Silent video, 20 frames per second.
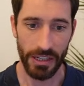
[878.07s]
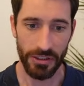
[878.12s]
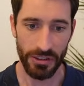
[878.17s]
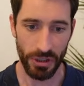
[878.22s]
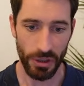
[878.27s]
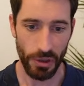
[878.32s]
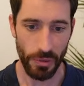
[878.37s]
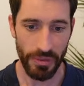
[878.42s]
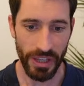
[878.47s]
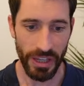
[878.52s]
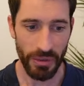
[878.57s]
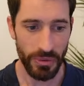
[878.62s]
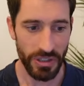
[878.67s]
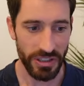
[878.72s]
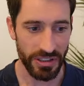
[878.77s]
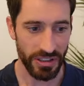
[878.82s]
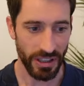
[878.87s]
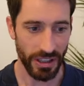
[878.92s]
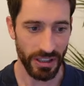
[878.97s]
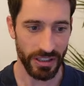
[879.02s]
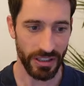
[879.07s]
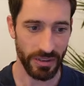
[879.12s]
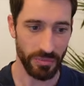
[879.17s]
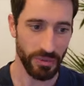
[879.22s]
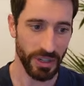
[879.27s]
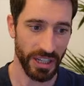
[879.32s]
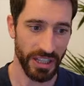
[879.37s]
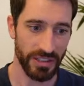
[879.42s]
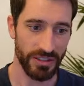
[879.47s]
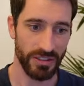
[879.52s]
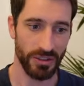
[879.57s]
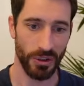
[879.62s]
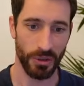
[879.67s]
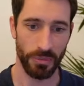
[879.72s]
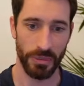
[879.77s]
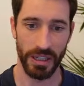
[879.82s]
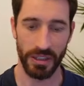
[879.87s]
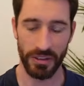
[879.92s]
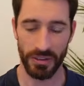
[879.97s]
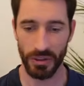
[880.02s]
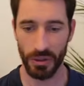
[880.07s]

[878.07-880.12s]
So then we started brainstorming.